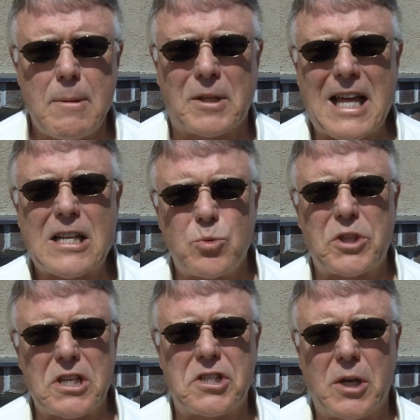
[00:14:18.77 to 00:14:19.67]
but that's
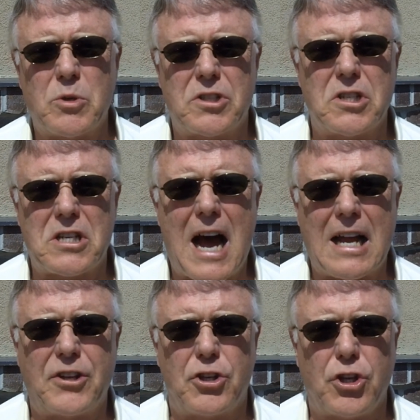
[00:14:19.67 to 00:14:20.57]
what this thing was
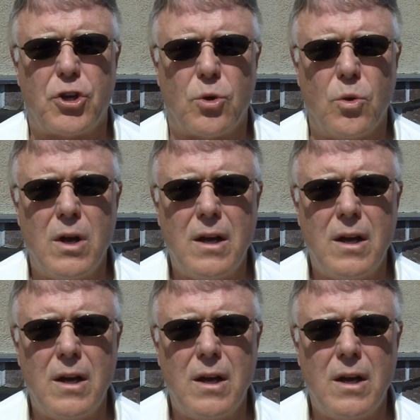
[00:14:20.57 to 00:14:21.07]
designed to do.